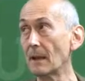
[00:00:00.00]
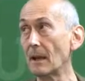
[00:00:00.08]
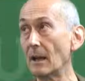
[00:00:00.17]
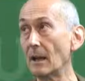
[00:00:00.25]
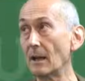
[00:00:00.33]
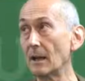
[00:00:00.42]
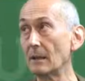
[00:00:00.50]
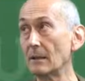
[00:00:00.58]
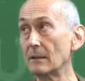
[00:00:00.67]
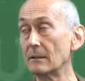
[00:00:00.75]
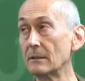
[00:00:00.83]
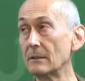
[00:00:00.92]

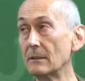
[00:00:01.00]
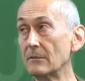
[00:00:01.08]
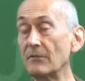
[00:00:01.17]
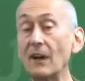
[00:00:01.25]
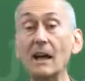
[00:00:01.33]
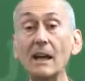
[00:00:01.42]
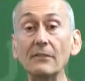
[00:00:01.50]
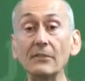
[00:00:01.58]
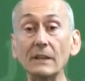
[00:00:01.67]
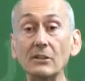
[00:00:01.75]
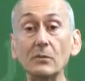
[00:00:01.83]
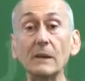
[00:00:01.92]

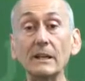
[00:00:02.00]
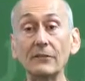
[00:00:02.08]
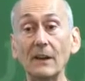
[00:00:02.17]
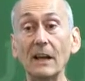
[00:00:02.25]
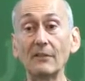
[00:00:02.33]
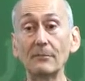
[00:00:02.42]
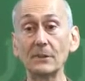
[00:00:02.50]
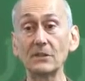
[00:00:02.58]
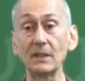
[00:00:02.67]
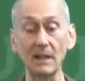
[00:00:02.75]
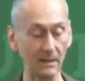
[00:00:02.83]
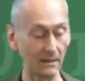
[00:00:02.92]
5 and
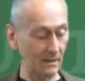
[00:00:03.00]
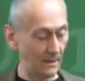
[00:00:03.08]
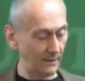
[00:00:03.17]
25%,